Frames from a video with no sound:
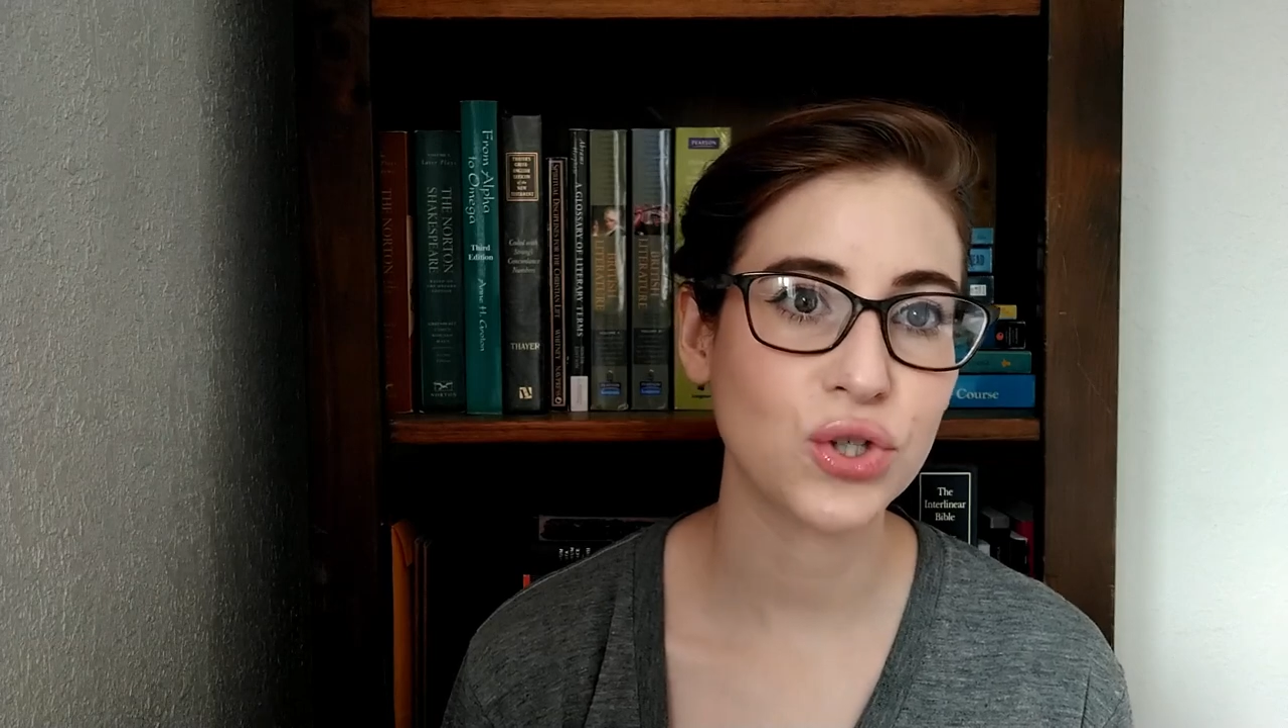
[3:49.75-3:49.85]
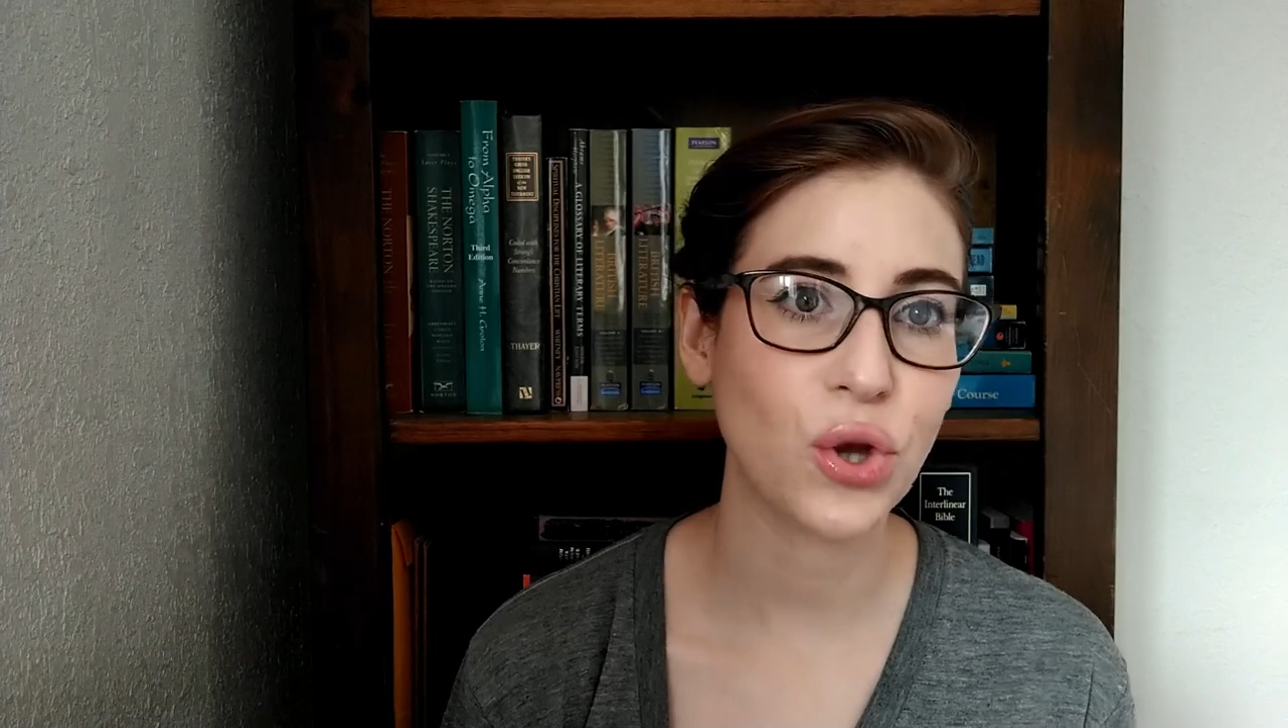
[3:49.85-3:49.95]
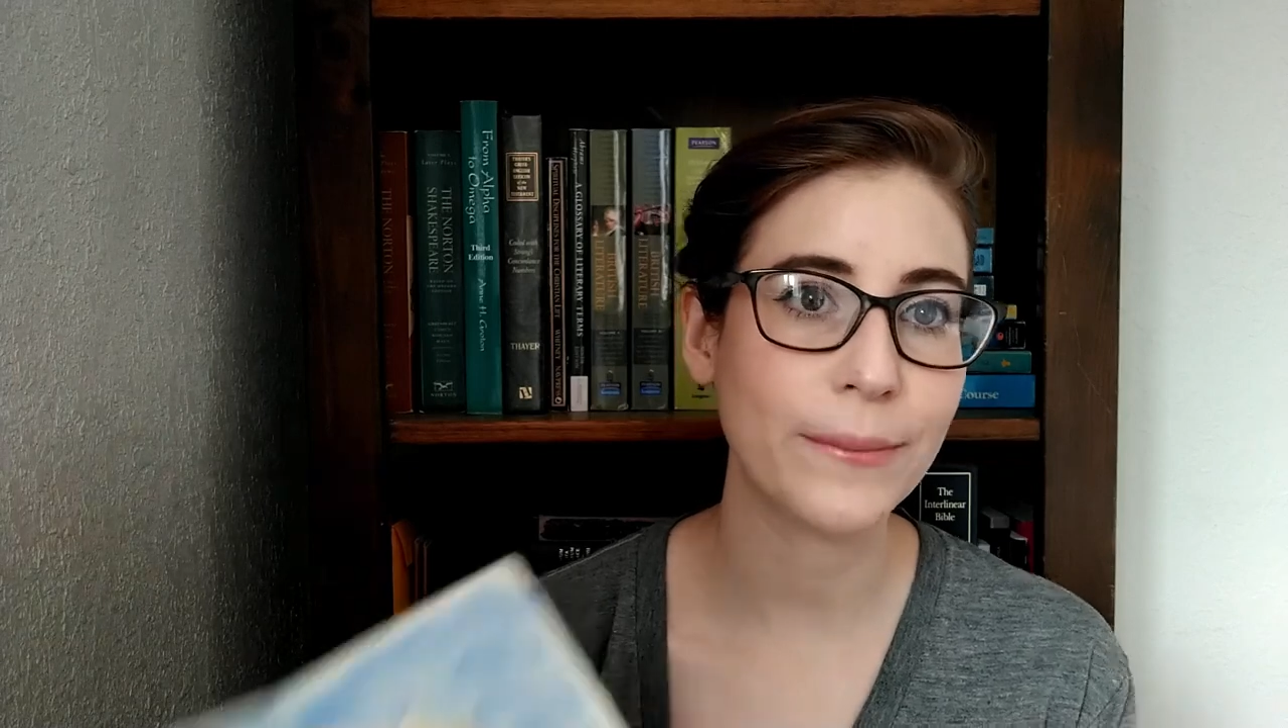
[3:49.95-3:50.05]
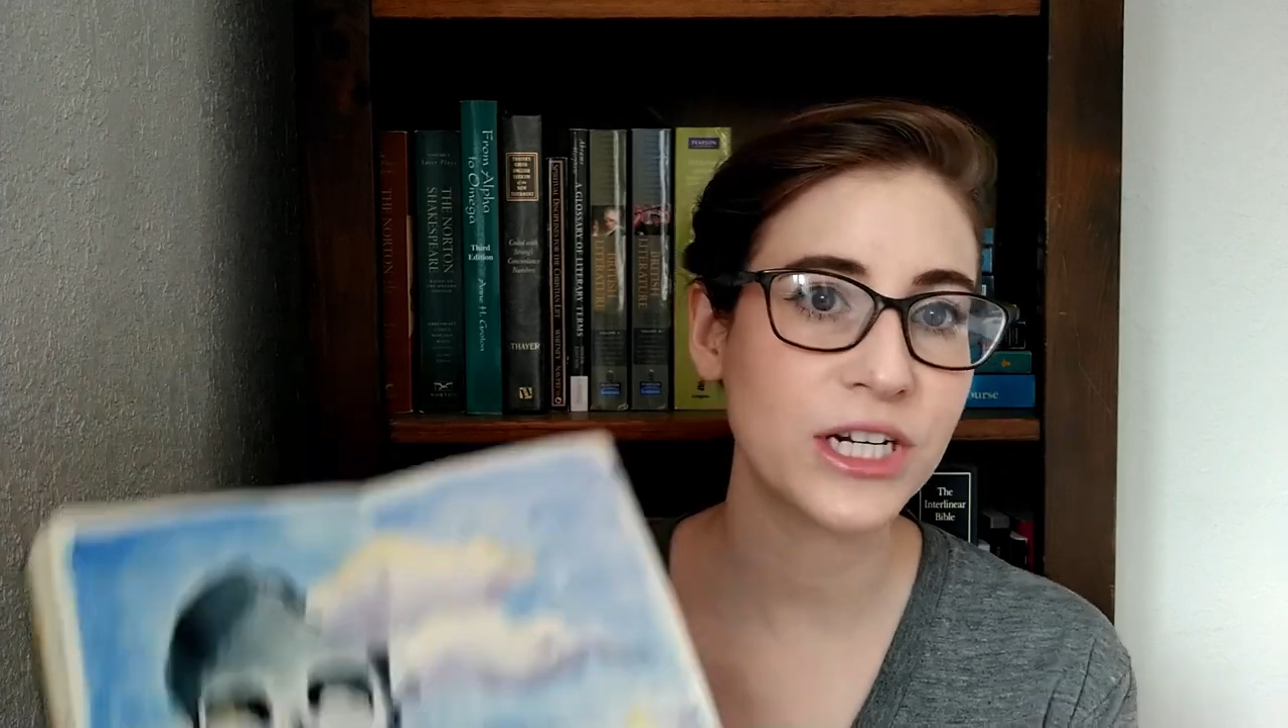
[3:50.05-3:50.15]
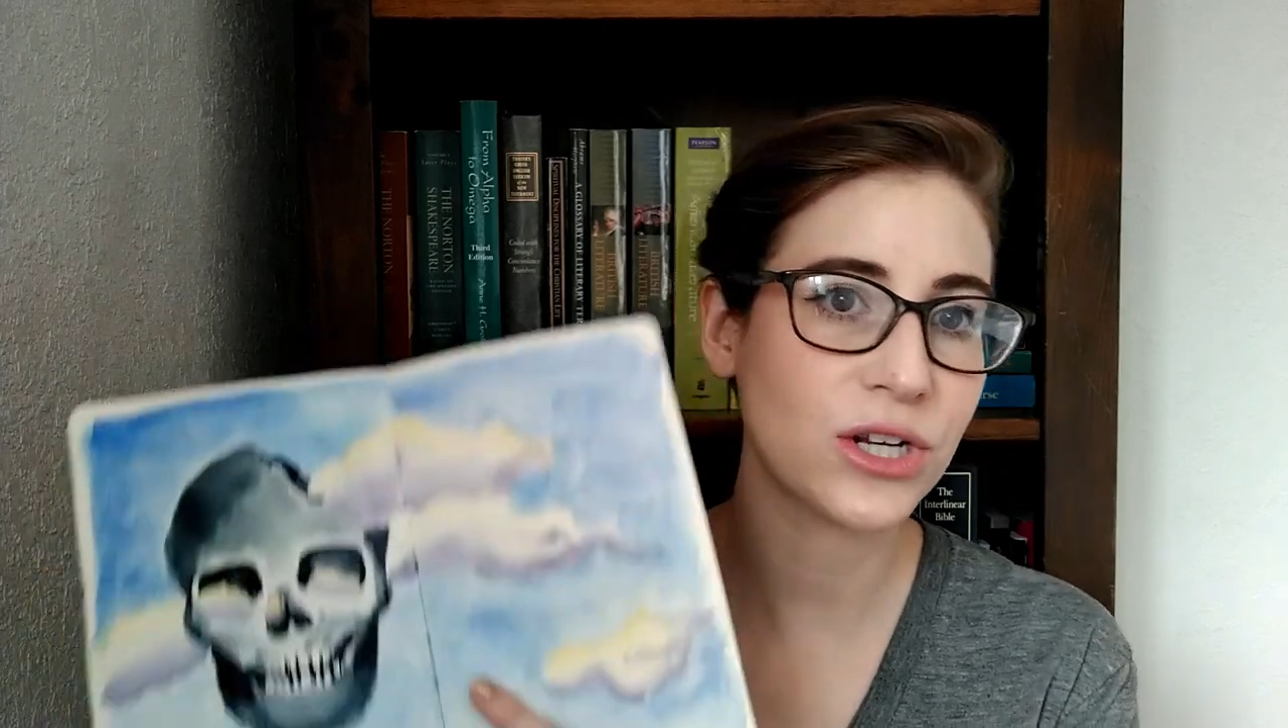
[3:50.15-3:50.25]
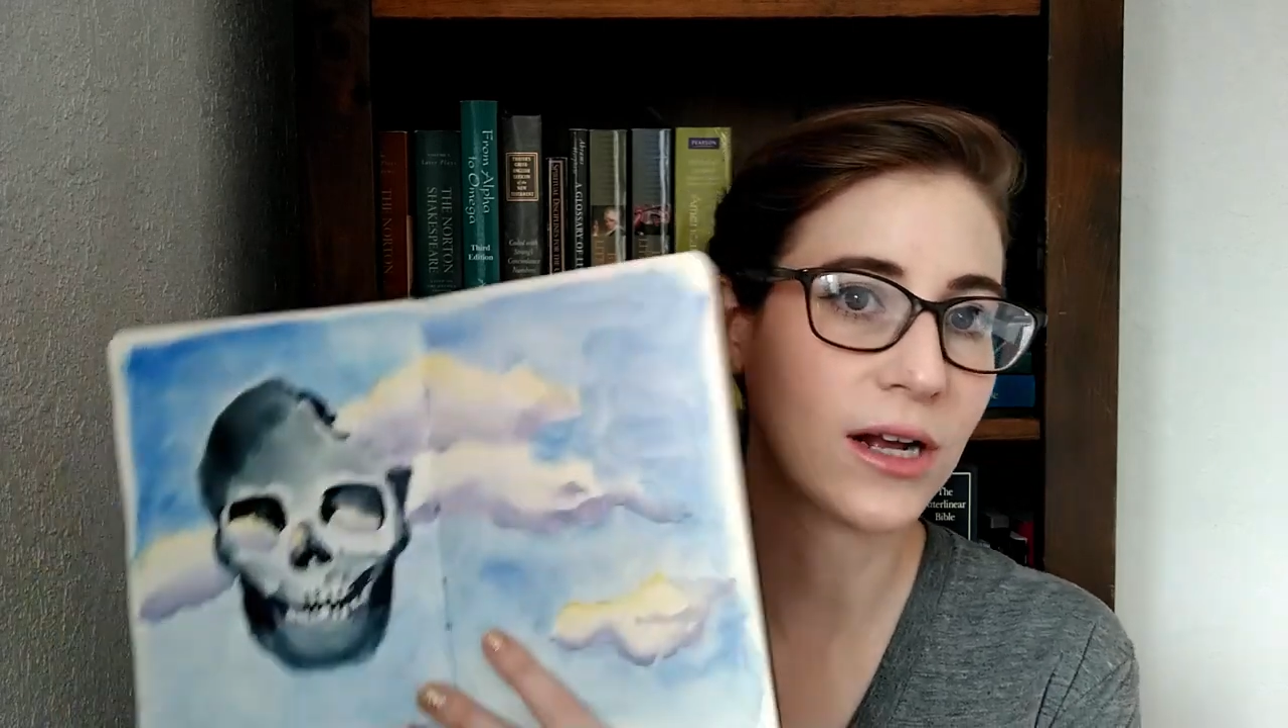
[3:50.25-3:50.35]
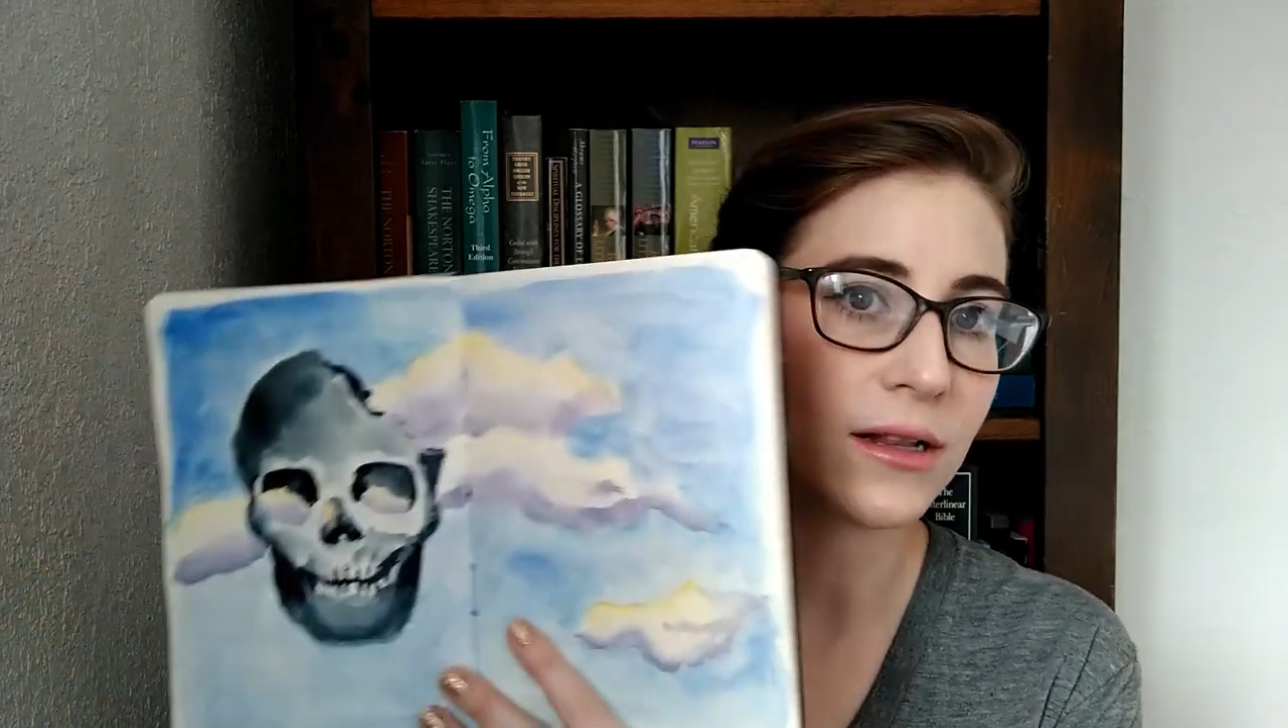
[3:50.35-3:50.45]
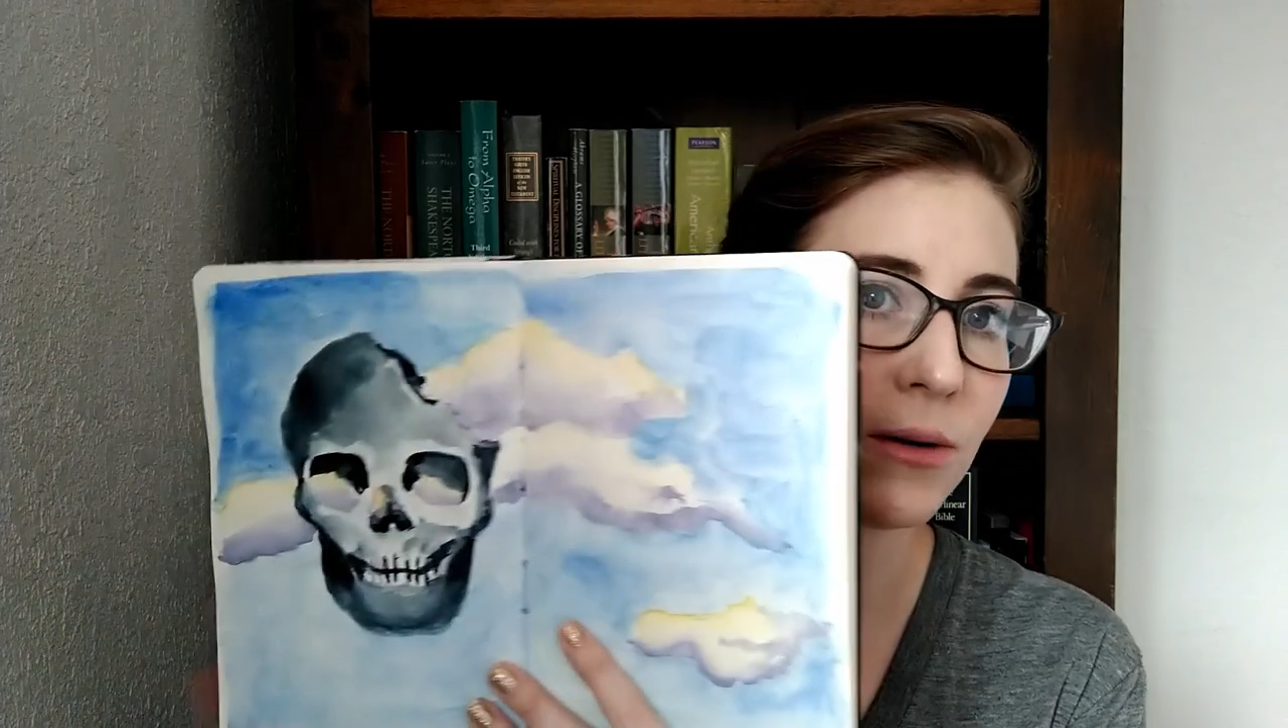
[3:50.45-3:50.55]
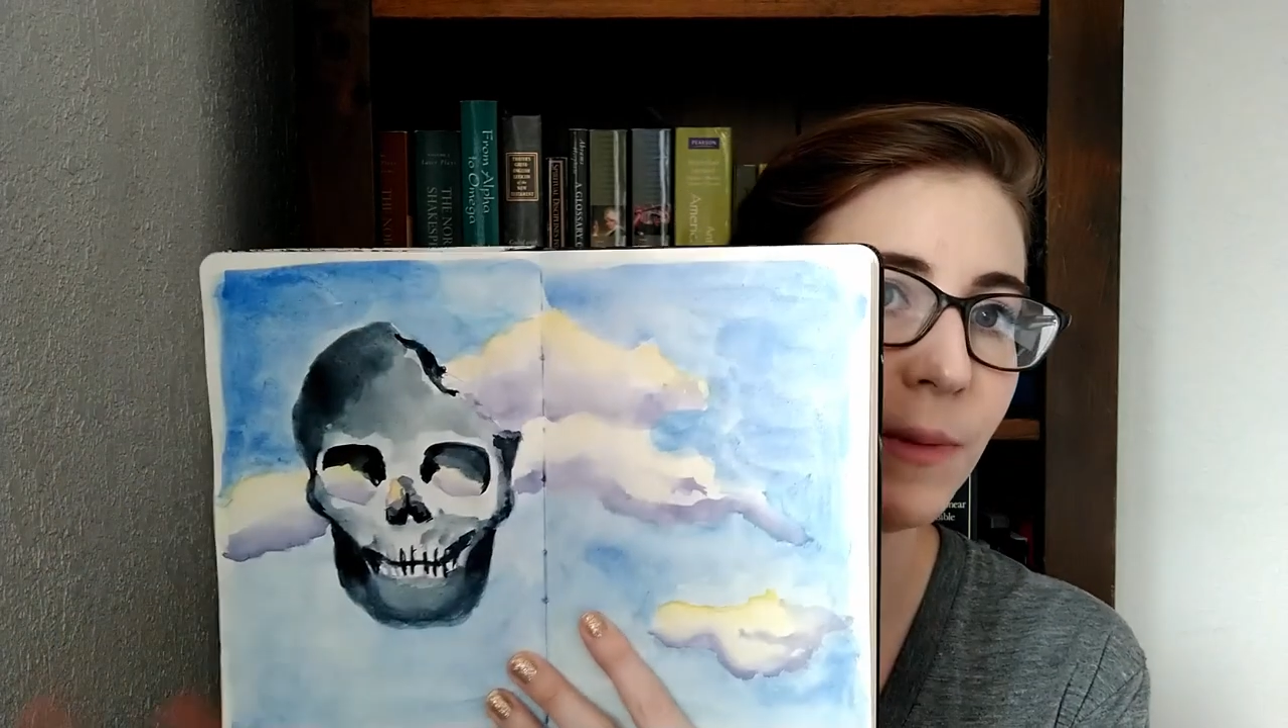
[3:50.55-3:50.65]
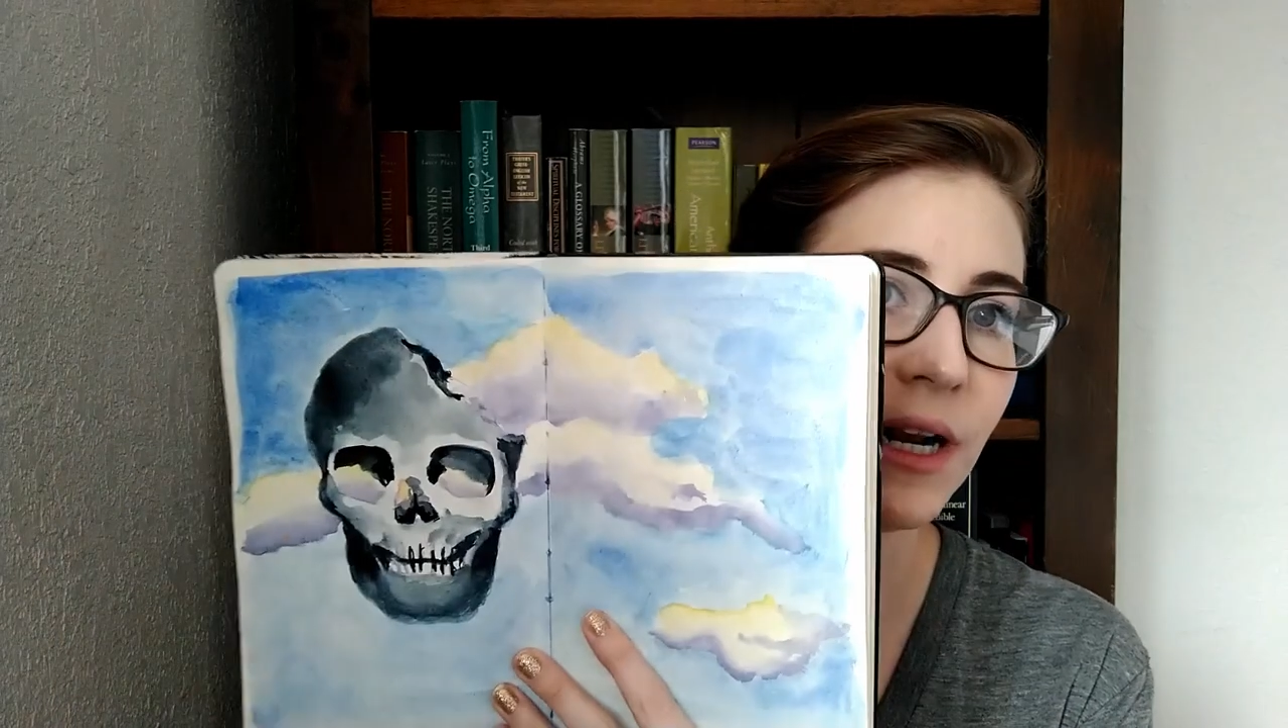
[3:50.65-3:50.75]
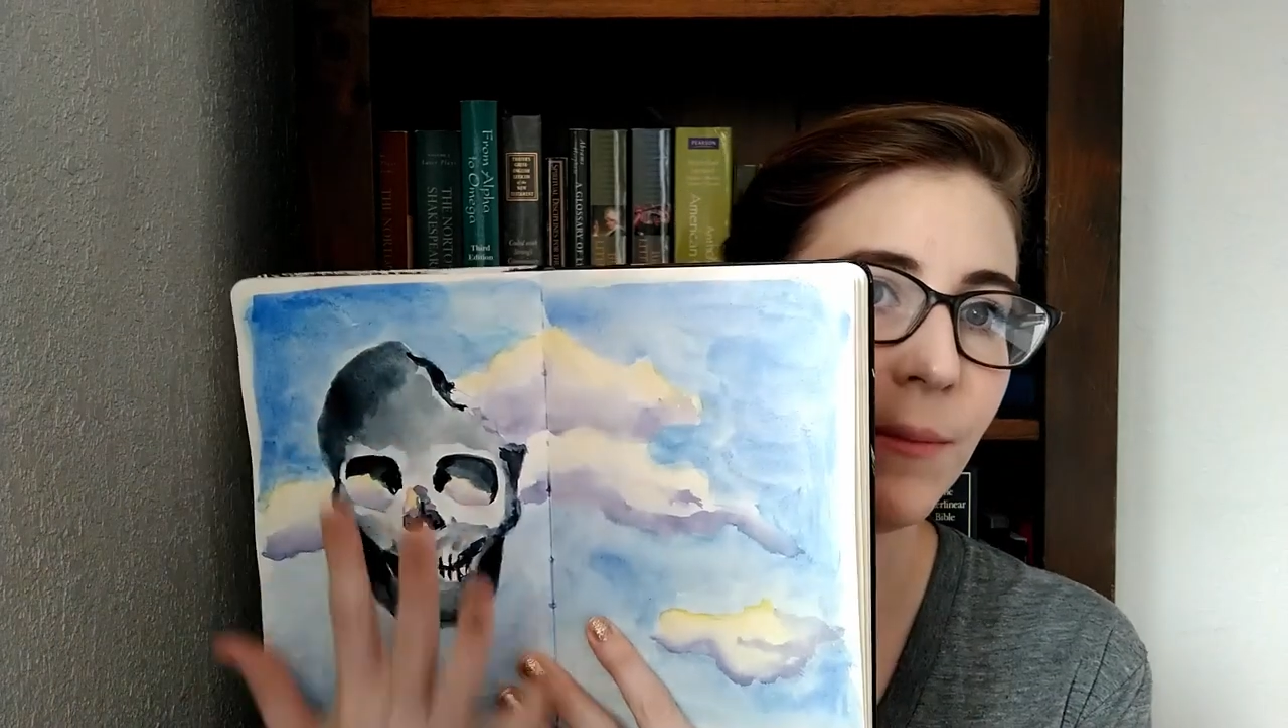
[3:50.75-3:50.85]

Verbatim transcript: So, I'm going to talk a little bit